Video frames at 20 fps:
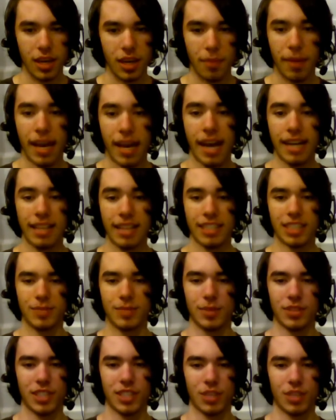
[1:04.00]
By adding this
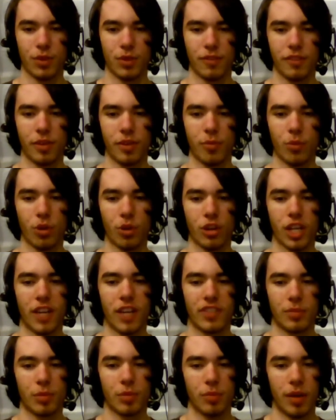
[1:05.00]
music, we felt more
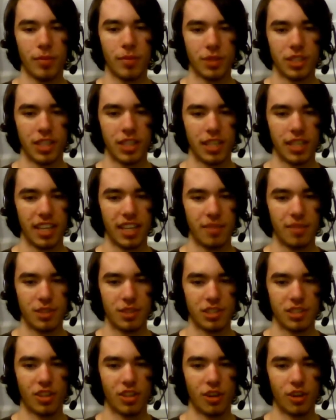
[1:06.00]
comfortable publishing the game
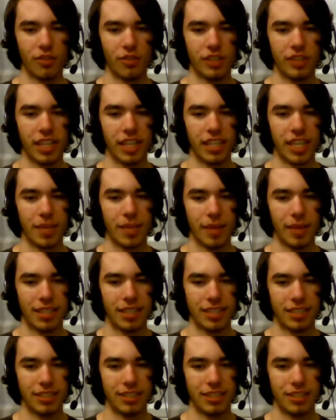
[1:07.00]
since all of the in-game
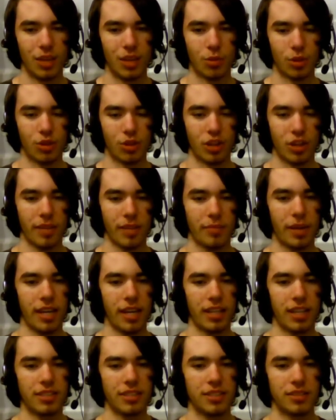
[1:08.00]
assets were created by
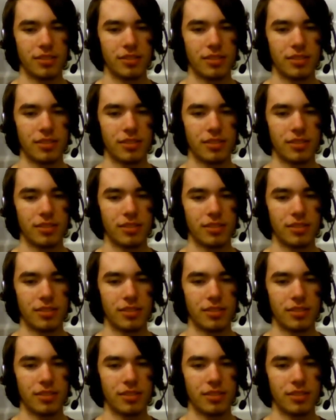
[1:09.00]
us.